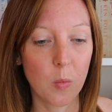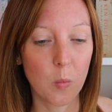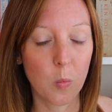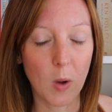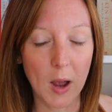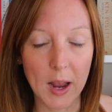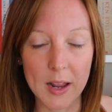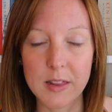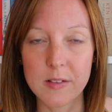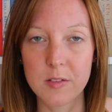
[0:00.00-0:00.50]

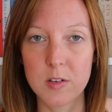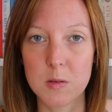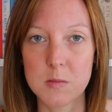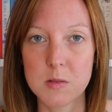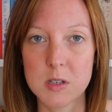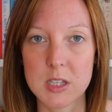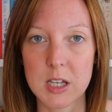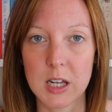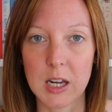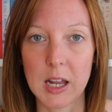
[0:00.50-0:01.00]
why they've
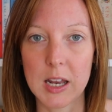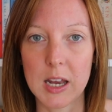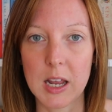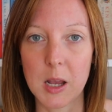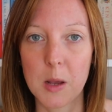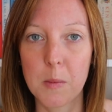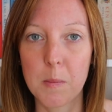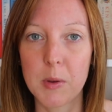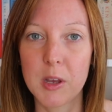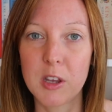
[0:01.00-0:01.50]
come to the
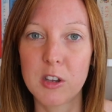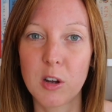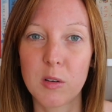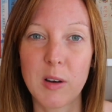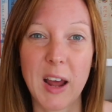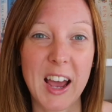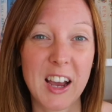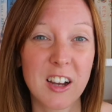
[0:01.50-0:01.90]
clinic, but you don't